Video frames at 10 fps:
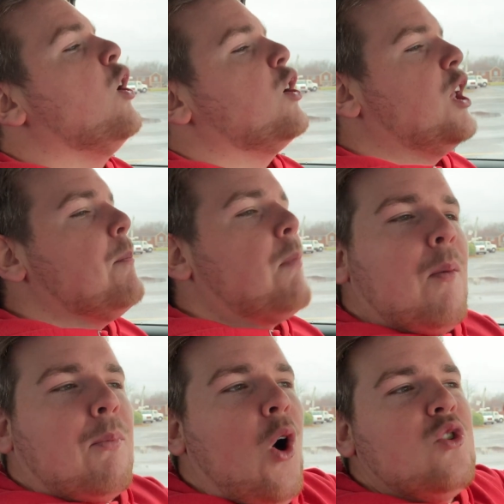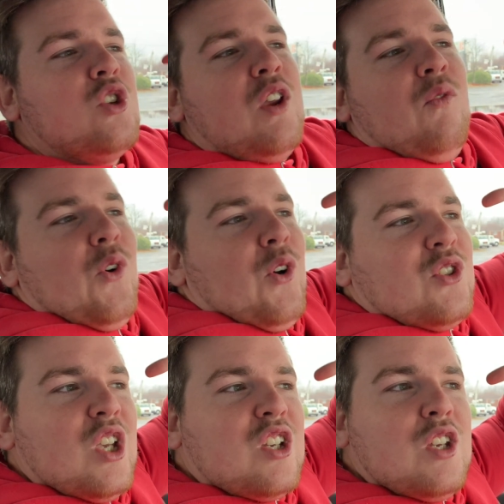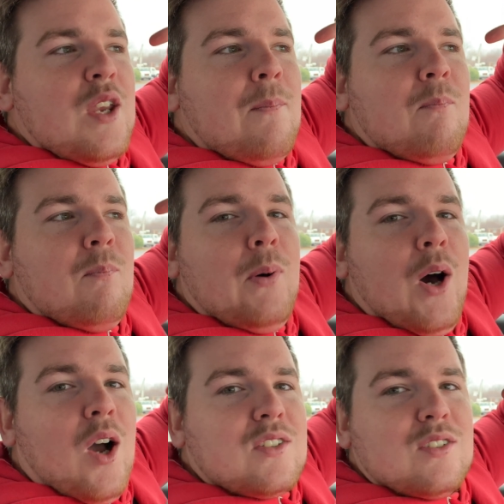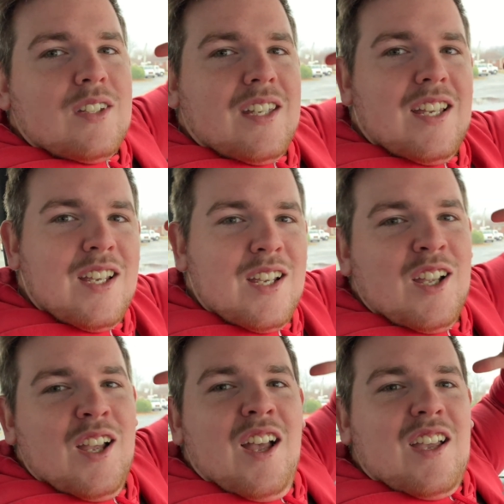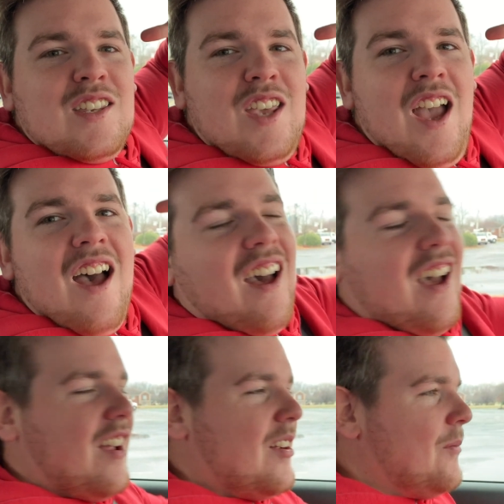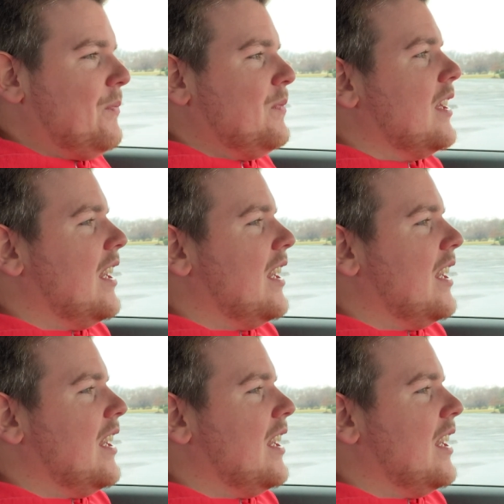get My Protein for $60, $65 for like 25 servings.